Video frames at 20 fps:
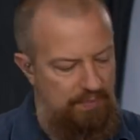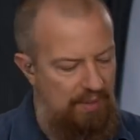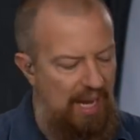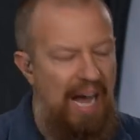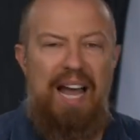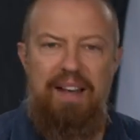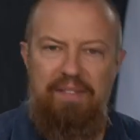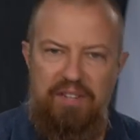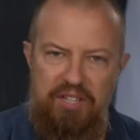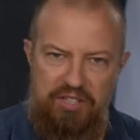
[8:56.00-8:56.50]

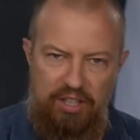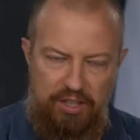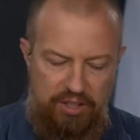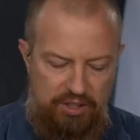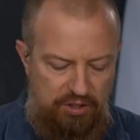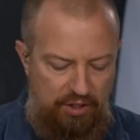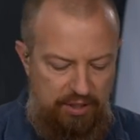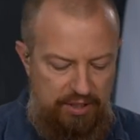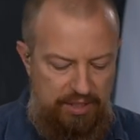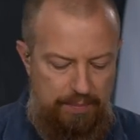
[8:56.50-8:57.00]
I haven't stuck
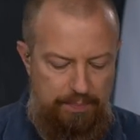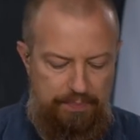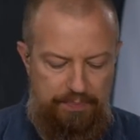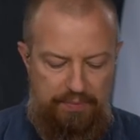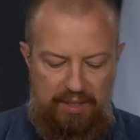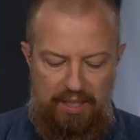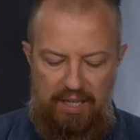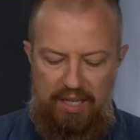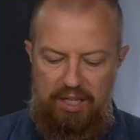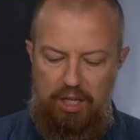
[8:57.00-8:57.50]
this on yet.
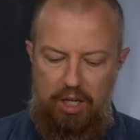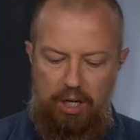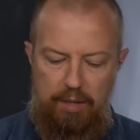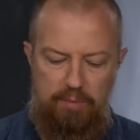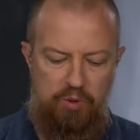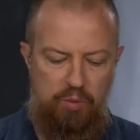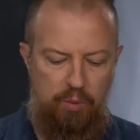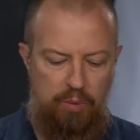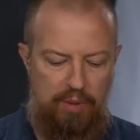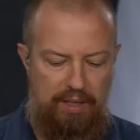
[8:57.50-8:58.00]
It
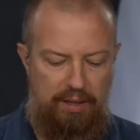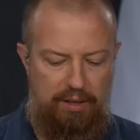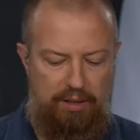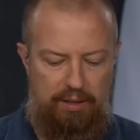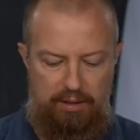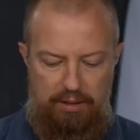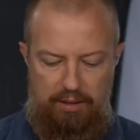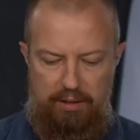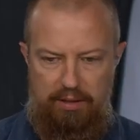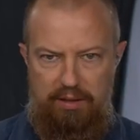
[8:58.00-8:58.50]
comes with
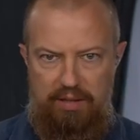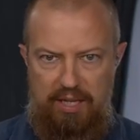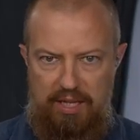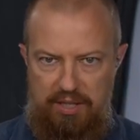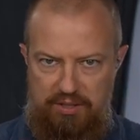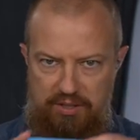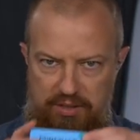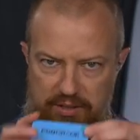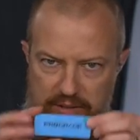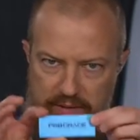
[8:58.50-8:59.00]

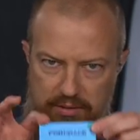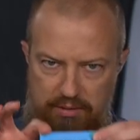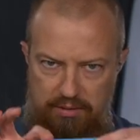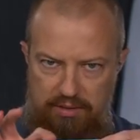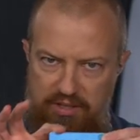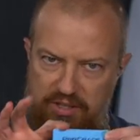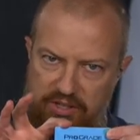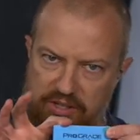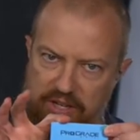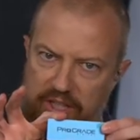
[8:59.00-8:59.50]
this.
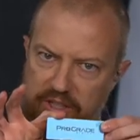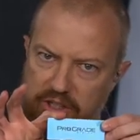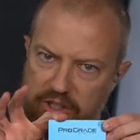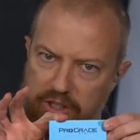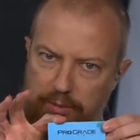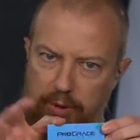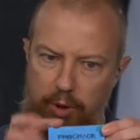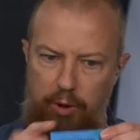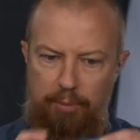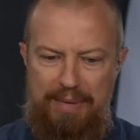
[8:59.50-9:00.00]
This is not just
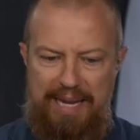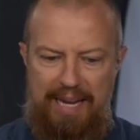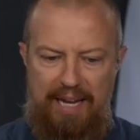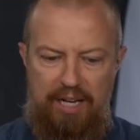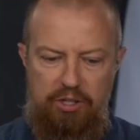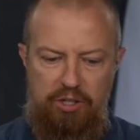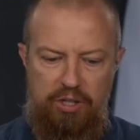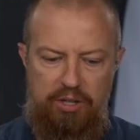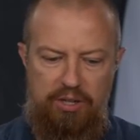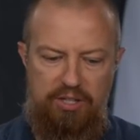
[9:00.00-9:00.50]
a little
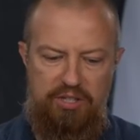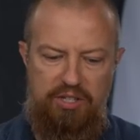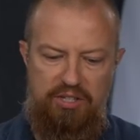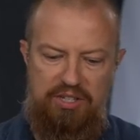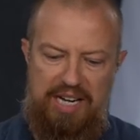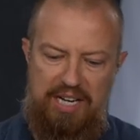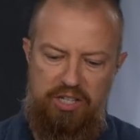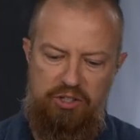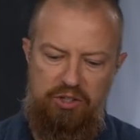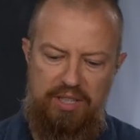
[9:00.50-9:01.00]
badge. This is
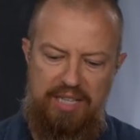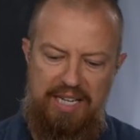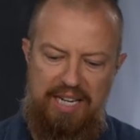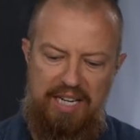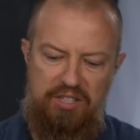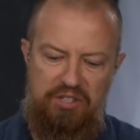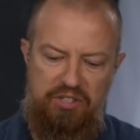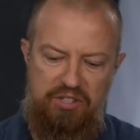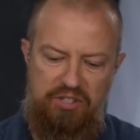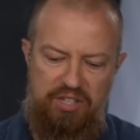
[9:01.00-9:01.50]
actually
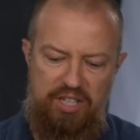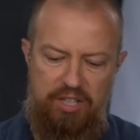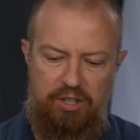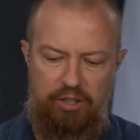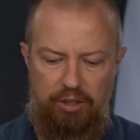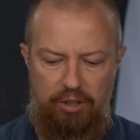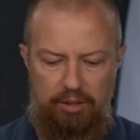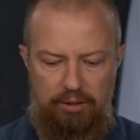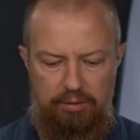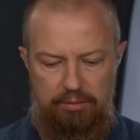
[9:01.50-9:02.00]
a
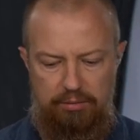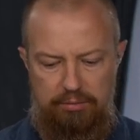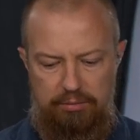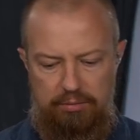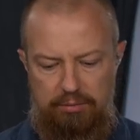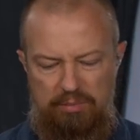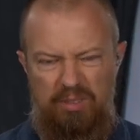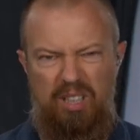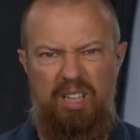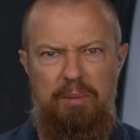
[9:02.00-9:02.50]
sticker.
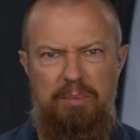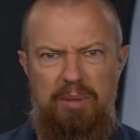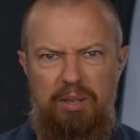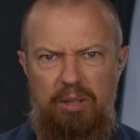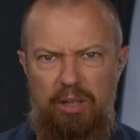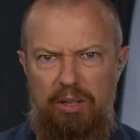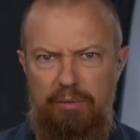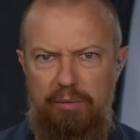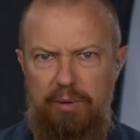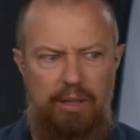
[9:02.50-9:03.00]
I'm not going to
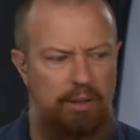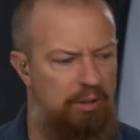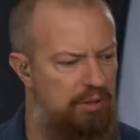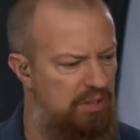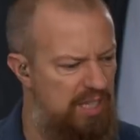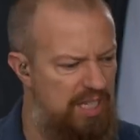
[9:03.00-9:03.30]
peel it off right now because I